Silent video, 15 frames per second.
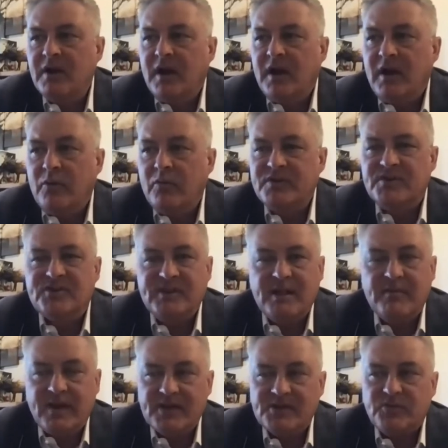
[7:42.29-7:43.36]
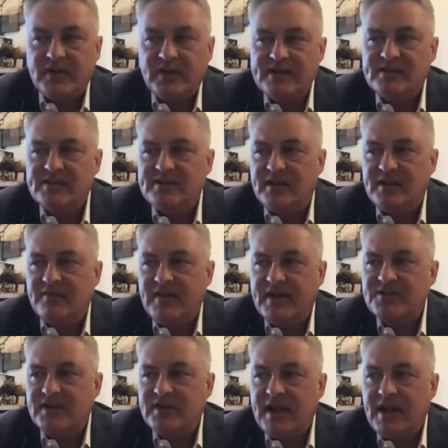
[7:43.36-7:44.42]
when CMS releases an
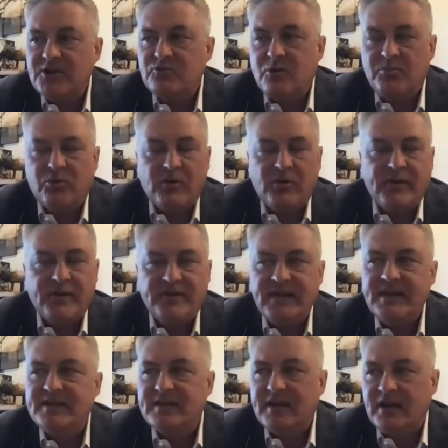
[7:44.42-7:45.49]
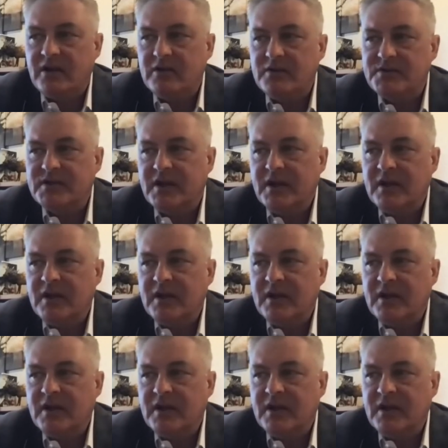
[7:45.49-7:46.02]
investigation report that details